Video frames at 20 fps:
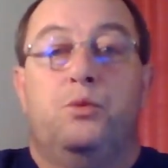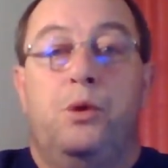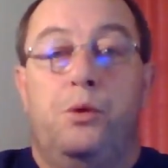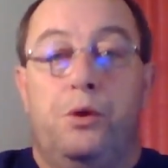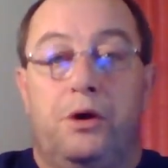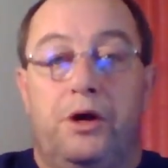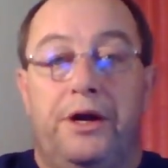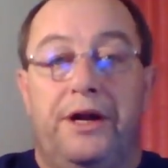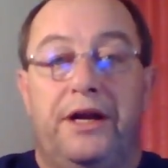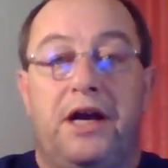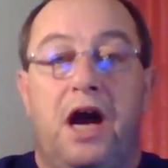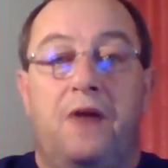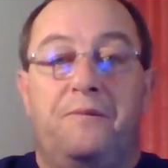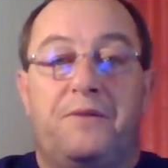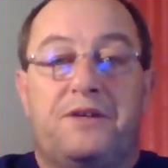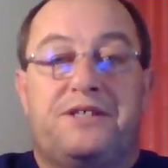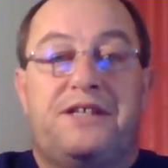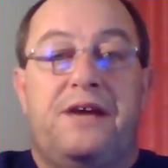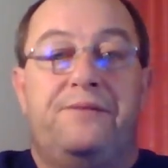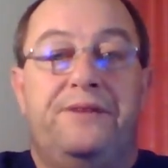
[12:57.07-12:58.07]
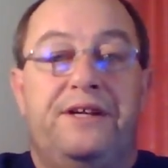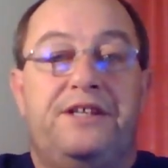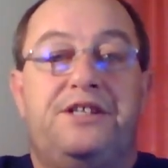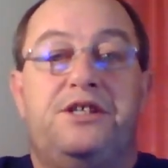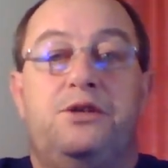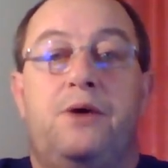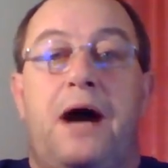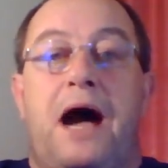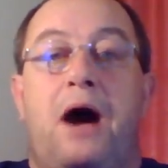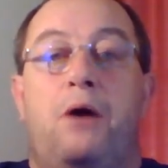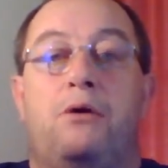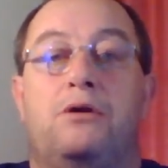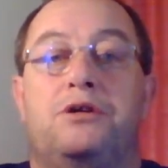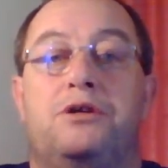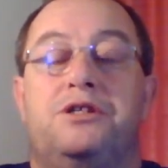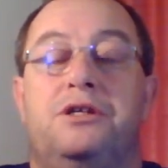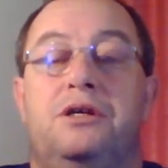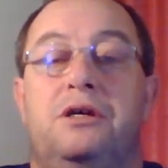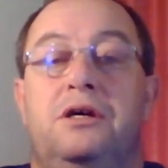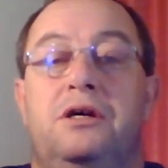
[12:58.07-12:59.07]
We were going to go for 72
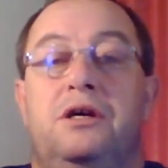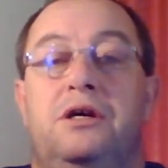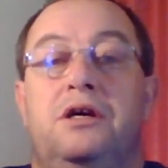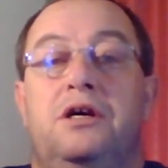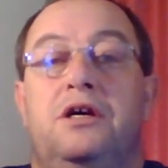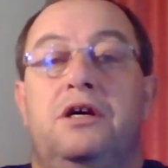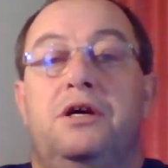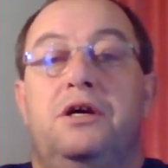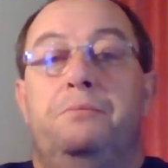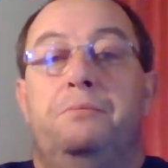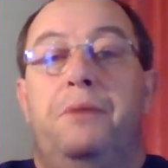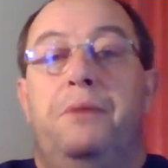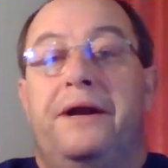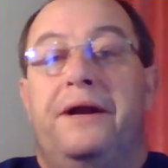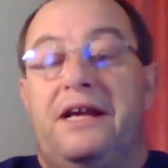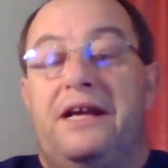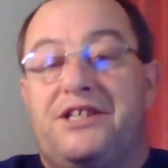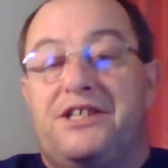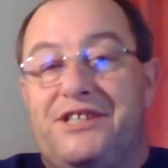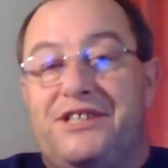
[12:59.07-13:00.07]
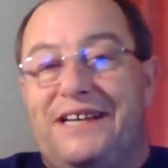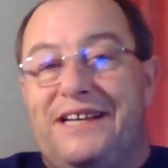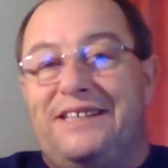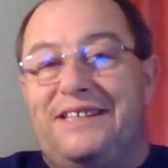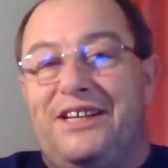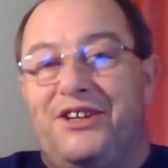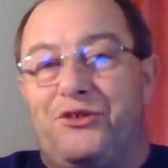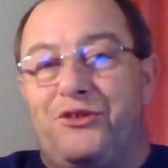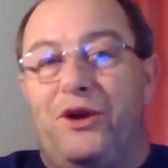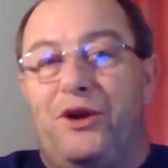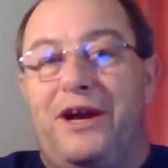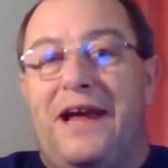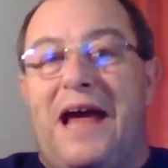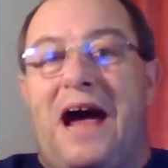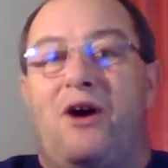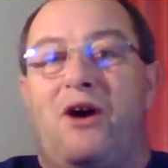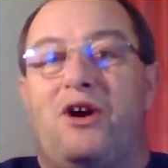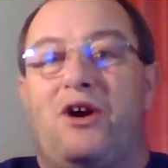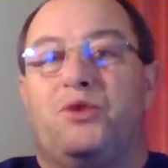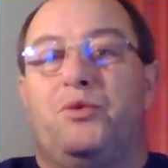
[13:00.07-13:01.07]
hours, but at 63
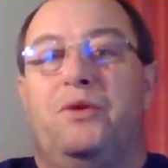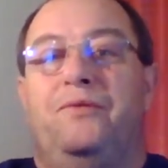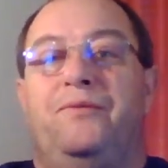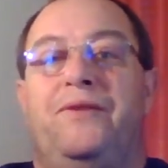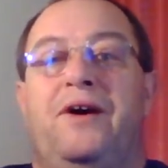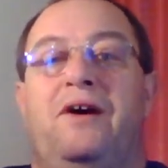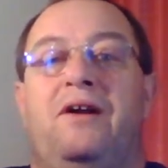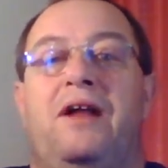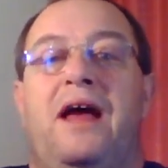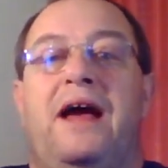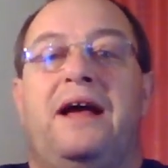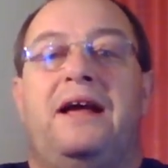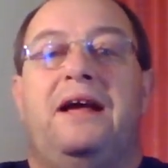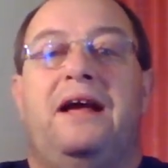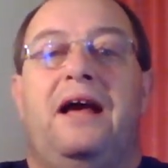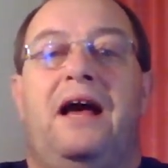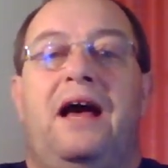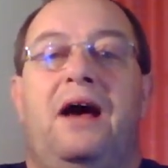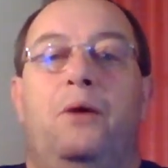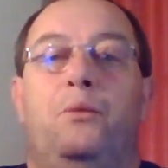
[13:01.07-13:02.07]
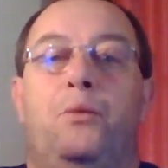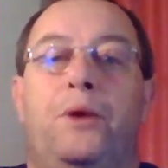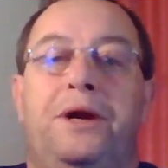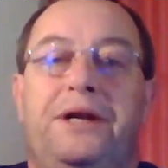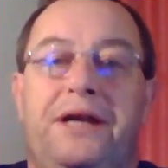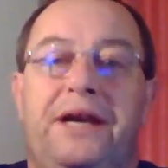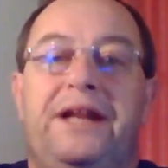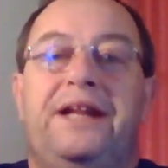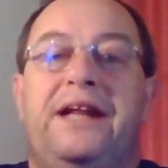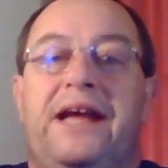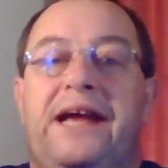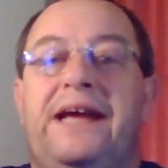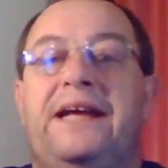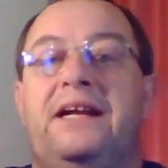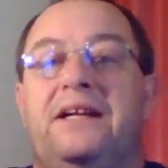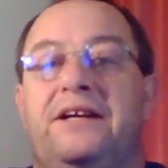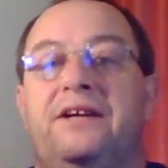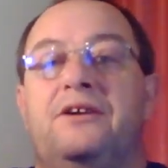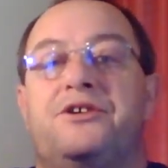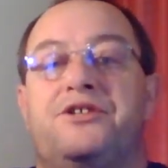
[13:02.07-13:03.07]
hours, we felt like we needed to
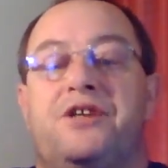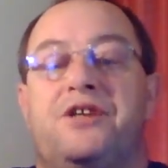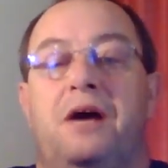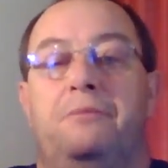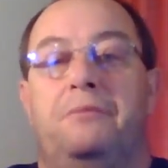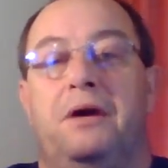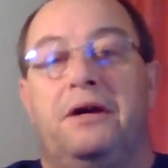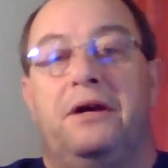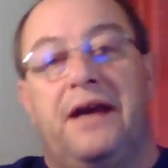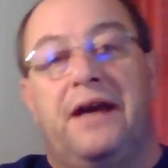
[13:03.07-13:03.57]
eat a little something.